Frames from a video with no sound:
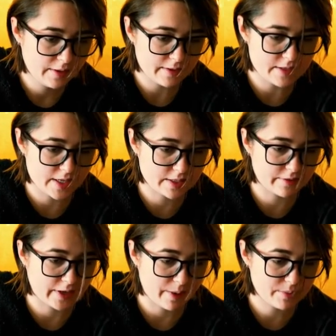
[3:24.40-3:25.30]
The Six
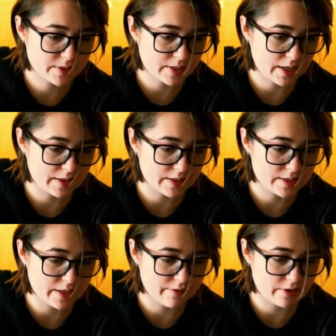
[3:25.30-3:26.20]
of Cups and the
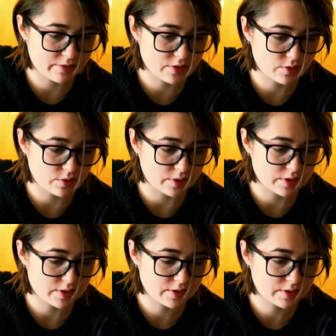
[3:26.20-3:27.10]
Seven of
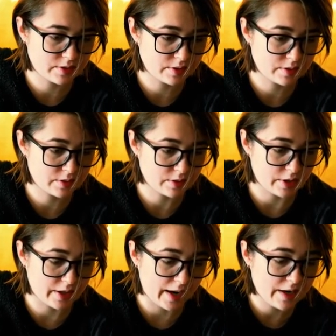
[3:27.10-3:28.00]
Swords. Oh,
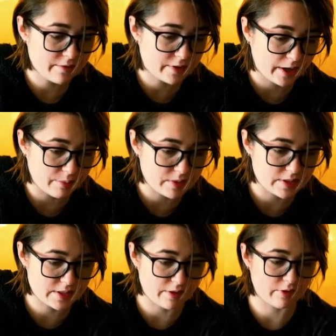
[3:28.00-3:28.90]
sorry, Nine of Cups
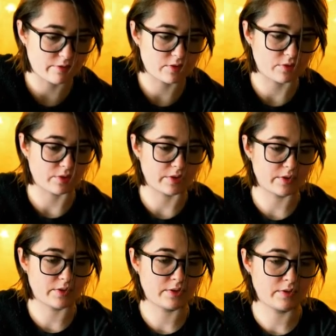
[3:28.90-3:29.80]
and Seven of Swords.